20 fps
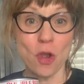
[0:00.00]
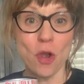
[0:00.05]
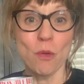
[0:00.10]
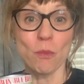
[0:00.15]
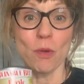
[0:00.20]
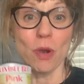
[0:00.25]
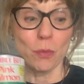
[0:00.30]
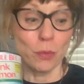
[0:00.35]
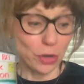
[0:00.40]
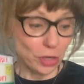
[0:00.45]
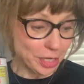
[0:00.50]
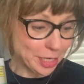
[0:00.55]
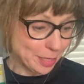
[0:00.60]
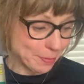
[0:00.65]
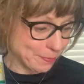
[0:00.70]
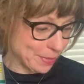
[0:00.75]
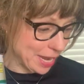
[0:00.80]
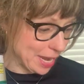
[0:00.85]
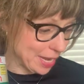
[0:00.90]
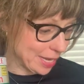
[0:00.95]
what we're gonna
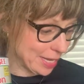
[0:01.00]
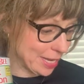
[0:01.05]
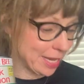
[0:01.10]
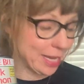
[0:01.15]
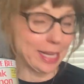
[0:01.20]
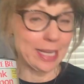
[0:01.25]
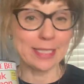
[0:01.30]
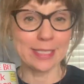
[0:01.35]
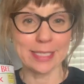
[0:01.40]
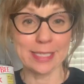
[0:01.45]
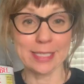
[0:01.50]
make is a